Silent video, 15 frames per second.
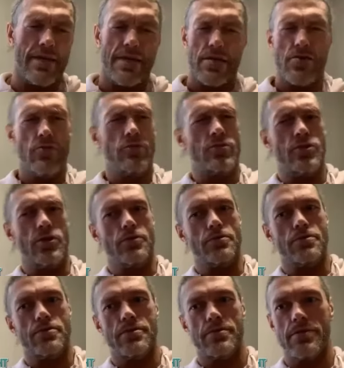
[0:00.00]
the
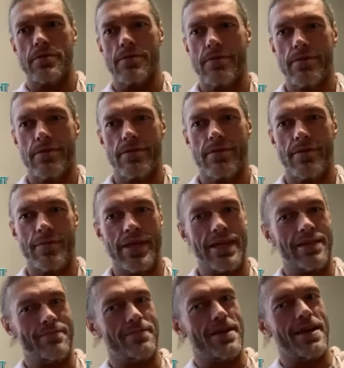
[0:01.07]
Usos. I
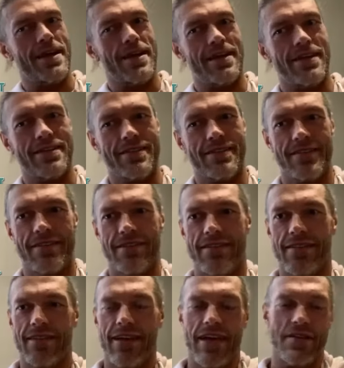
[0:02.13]
mean, man,
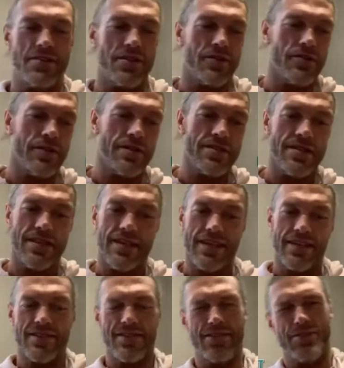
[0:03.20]
Edge and Christian
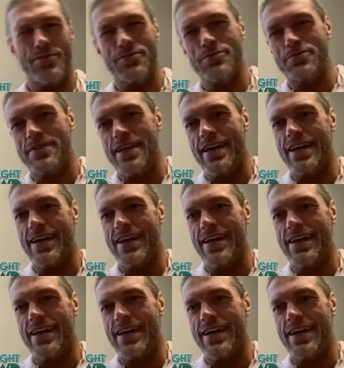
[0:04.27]
against the New Day.